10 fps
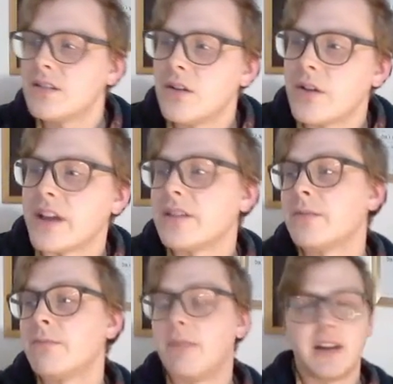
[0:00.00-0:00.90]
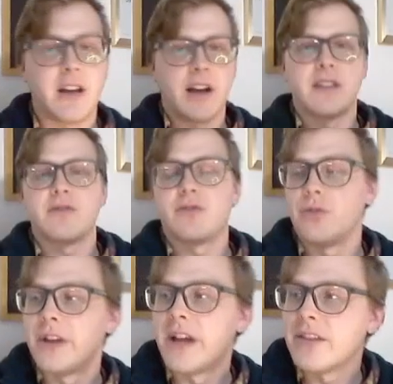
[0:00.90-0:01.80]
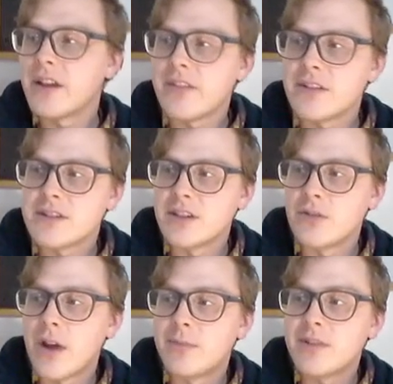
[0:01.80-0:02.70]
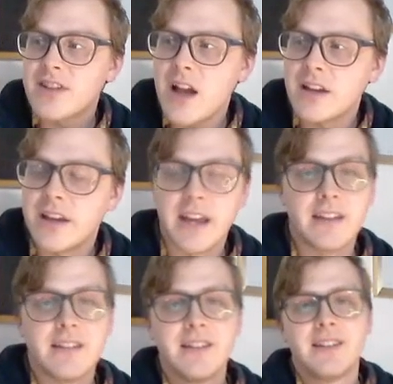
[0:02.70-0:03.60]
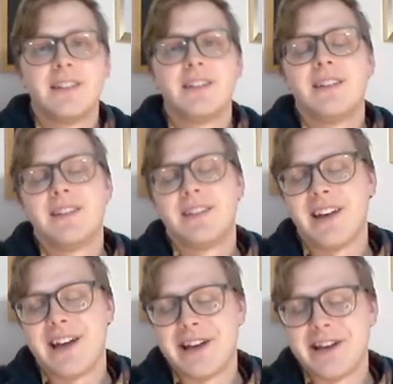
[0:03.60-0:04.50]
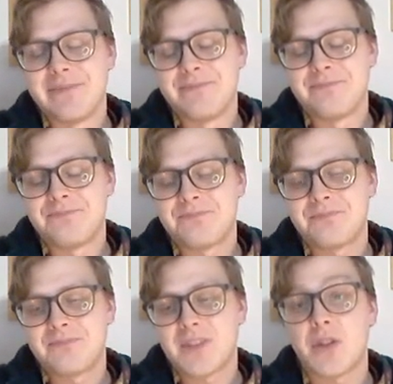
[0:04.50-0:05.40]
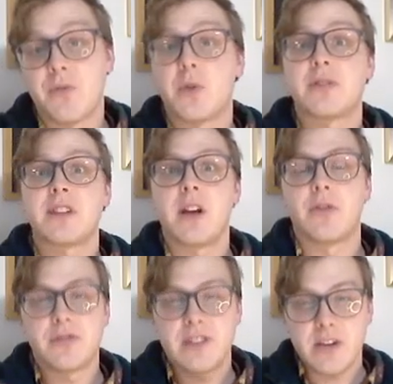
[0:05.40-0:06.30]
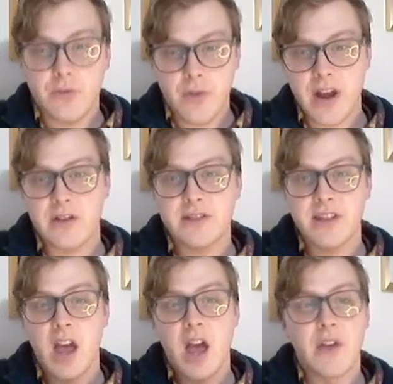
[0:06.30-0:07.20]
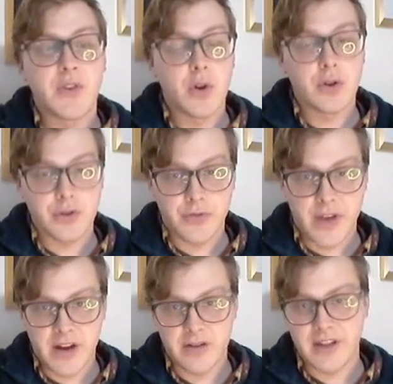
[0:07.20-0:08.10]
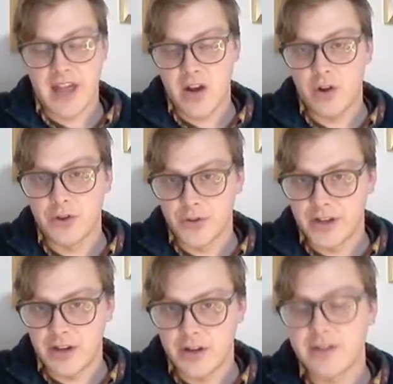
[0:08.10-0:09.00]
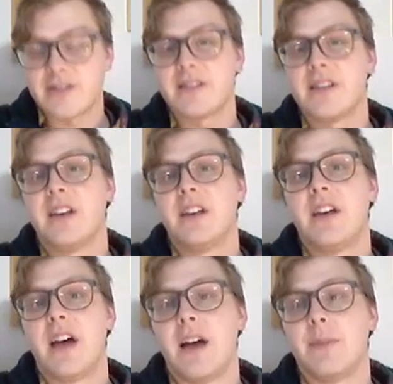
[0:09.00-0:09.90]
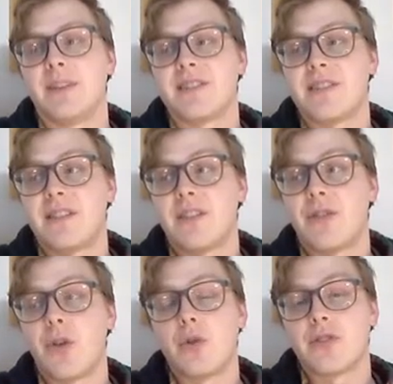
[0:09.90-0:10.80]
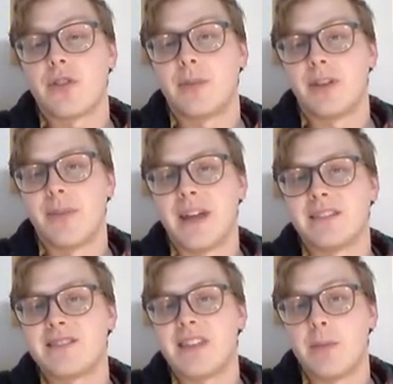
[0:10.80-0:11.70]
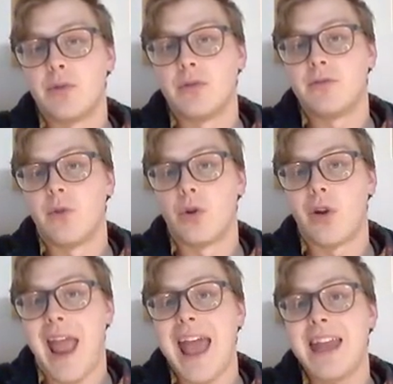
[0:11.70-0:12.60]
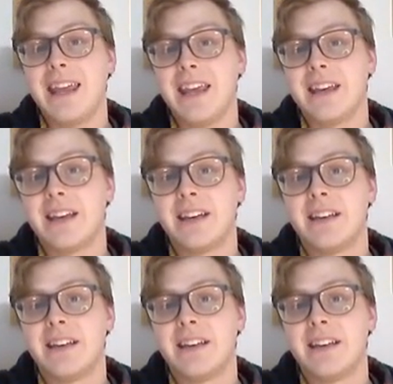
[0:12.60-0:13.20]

okay, my dog has her toy. I thought that she had grabbed a sock again. Um, so focusing on the secret rares, a few ultra rares, and alternate arts, because I think that those are going to be the main staple for any